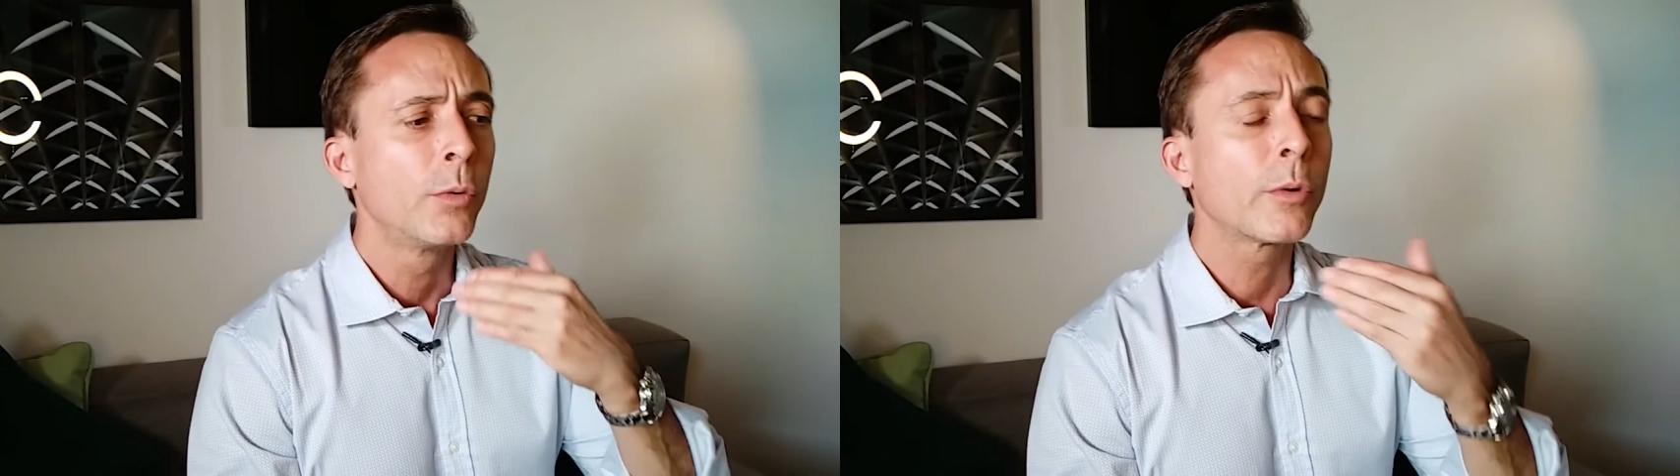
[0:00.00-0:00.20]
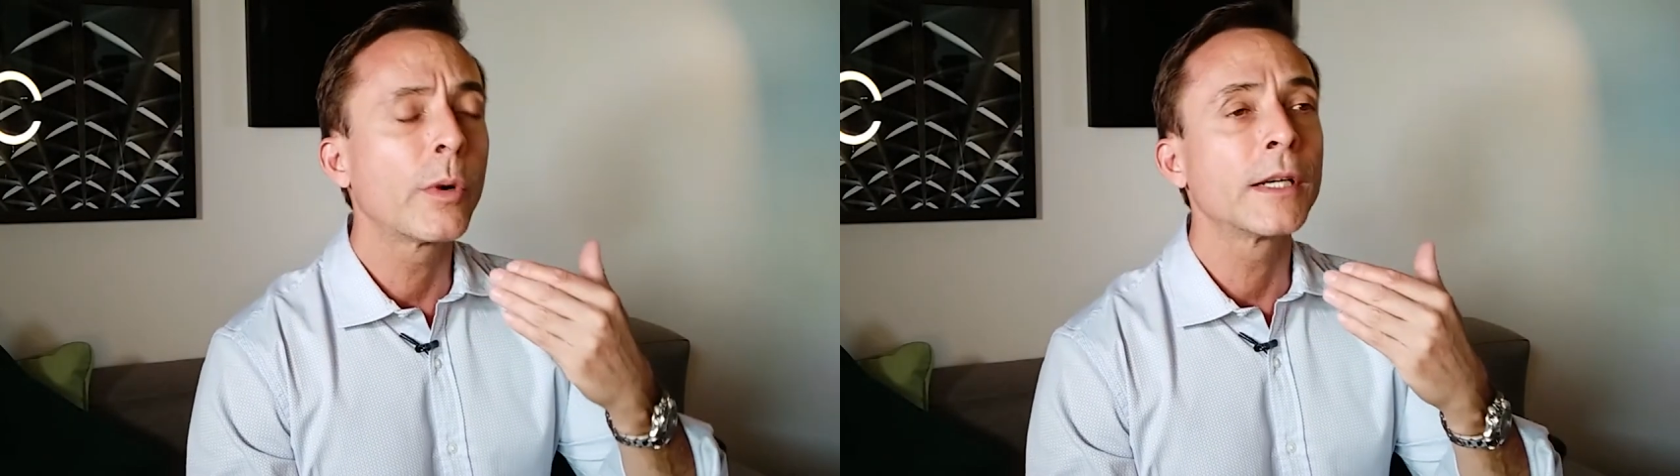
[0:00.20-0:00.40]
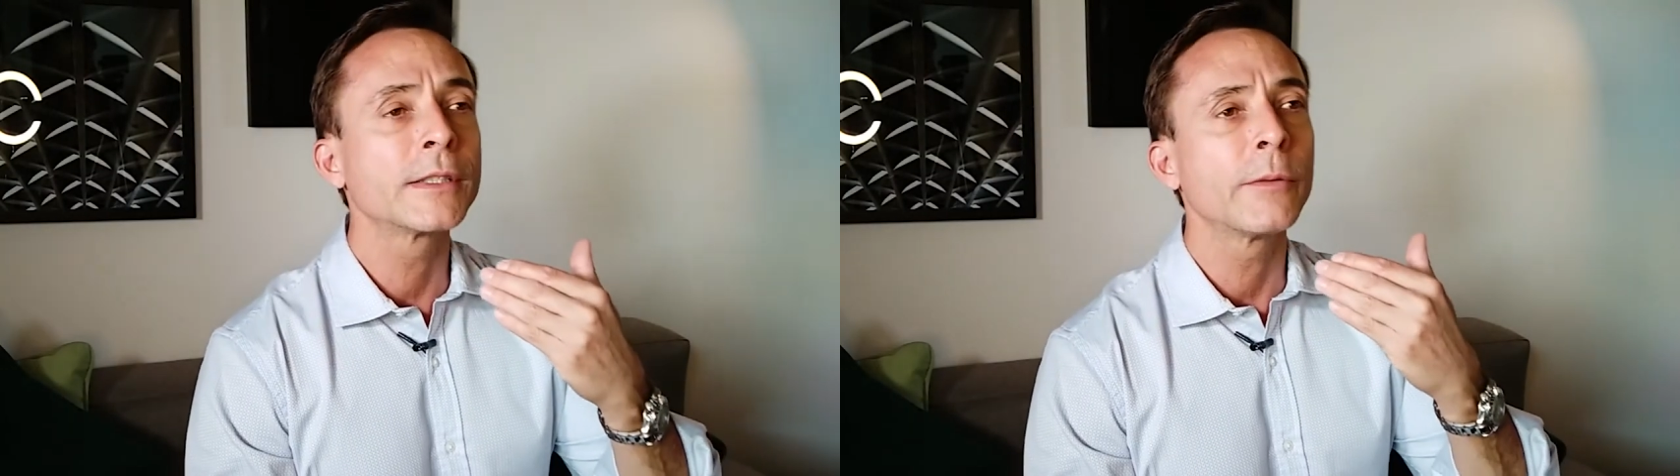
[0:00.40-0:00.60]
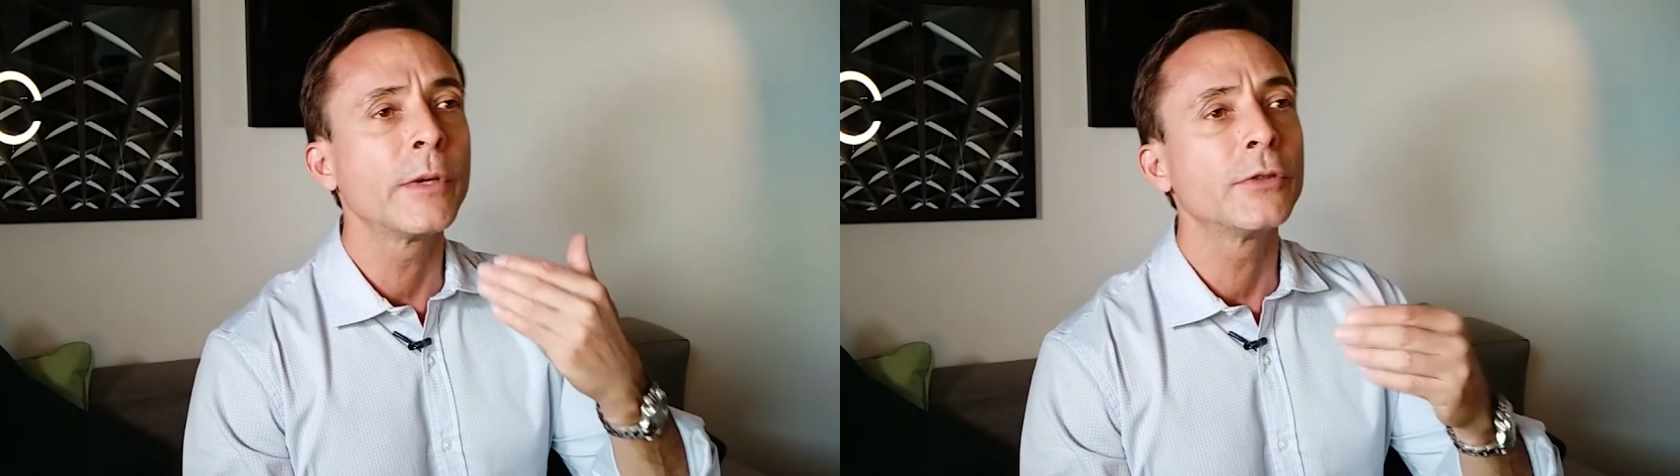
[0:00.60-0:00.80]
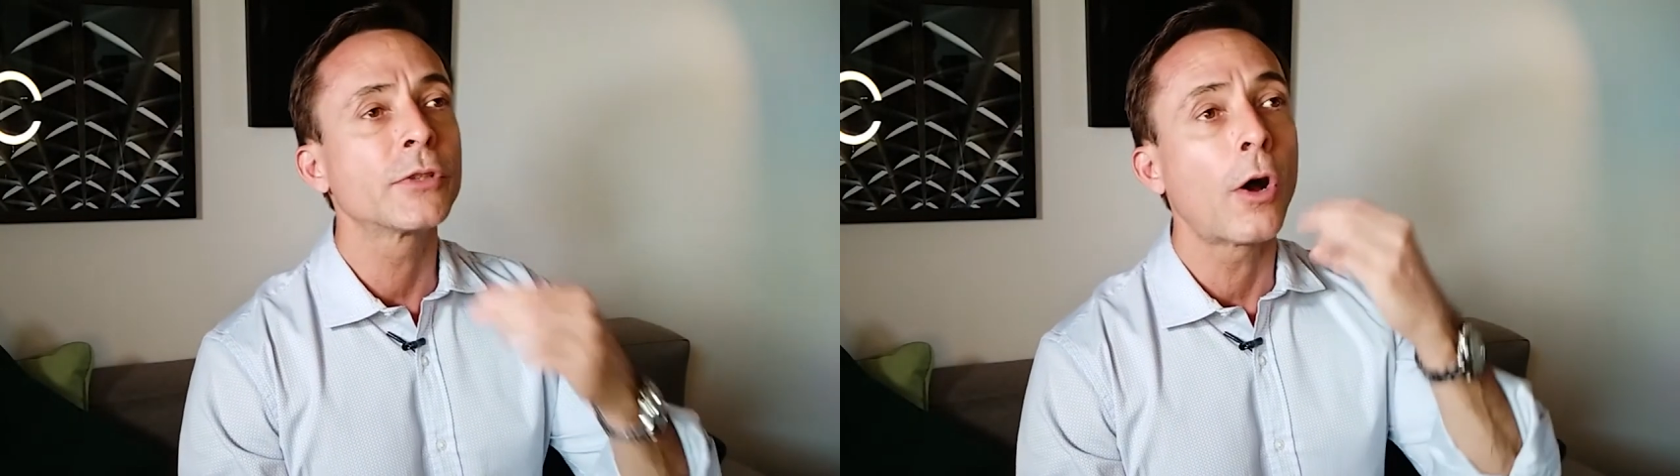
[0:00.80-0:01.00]
requires that
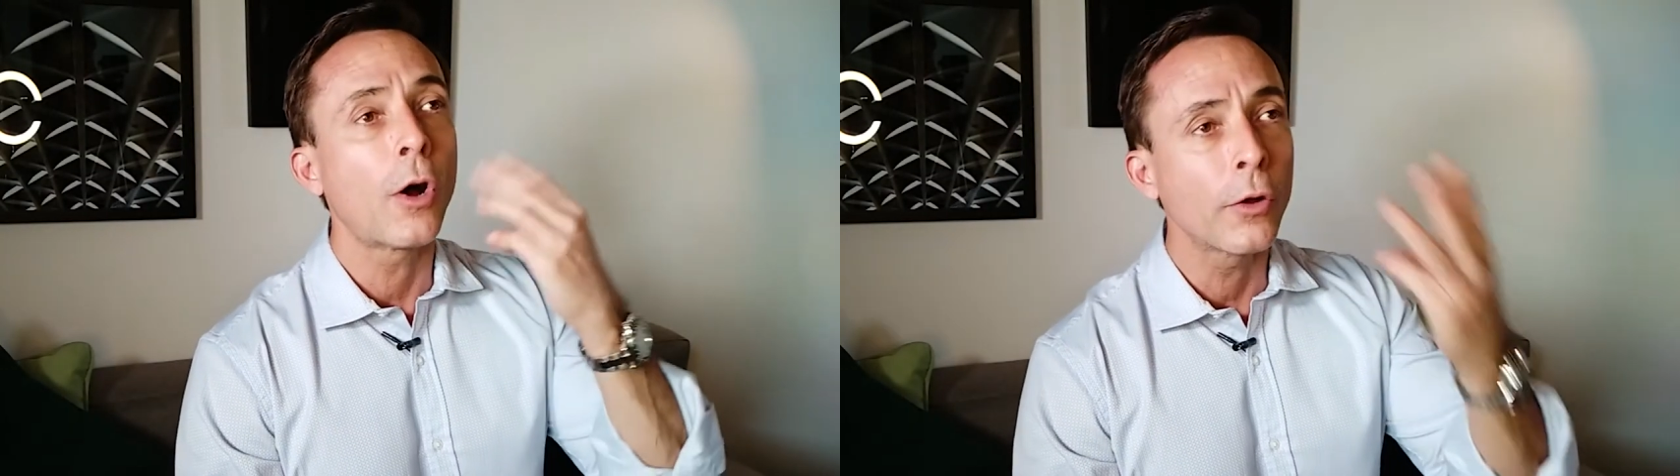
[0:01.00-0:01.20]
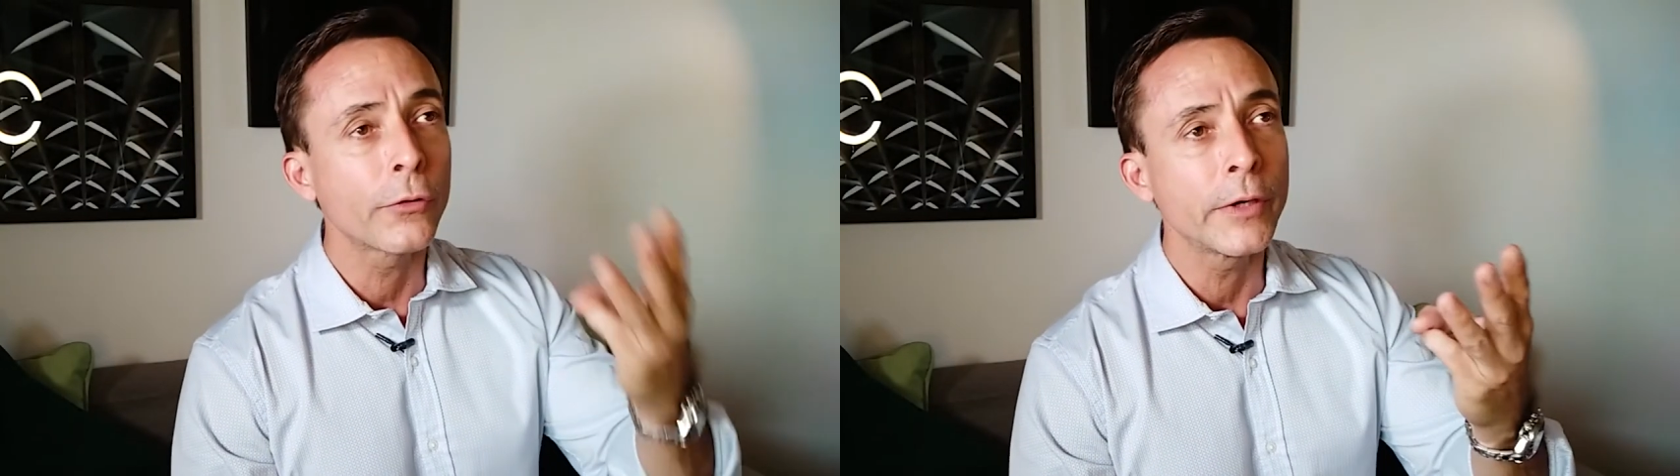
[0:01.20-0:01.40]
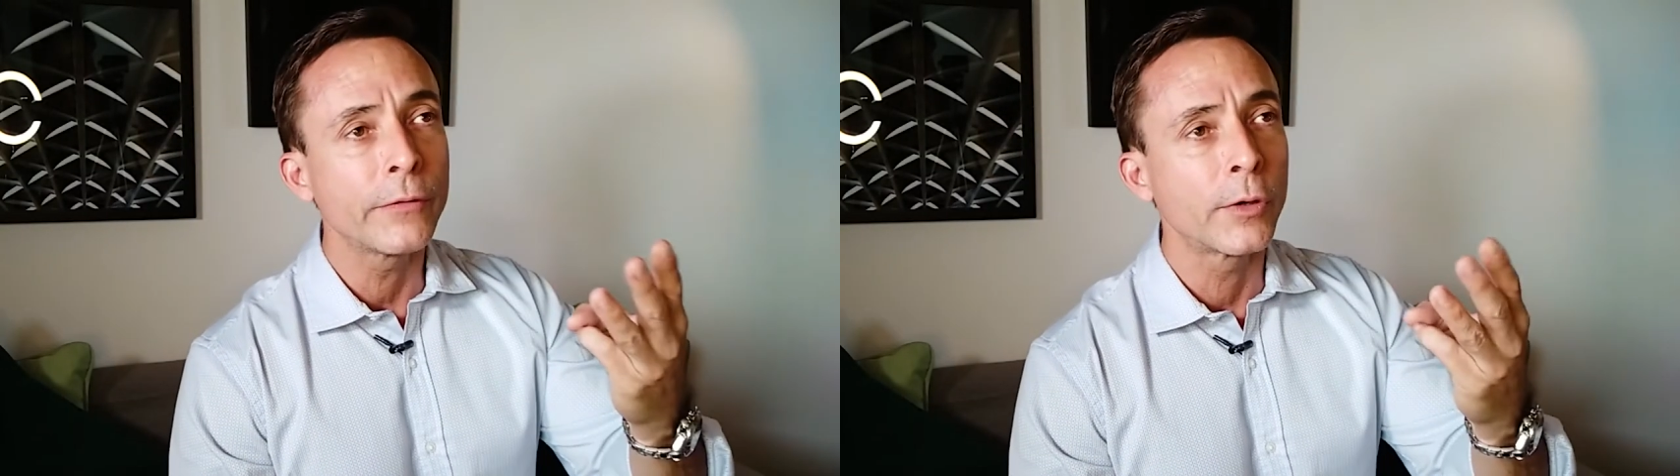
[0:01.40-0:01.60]
we use all three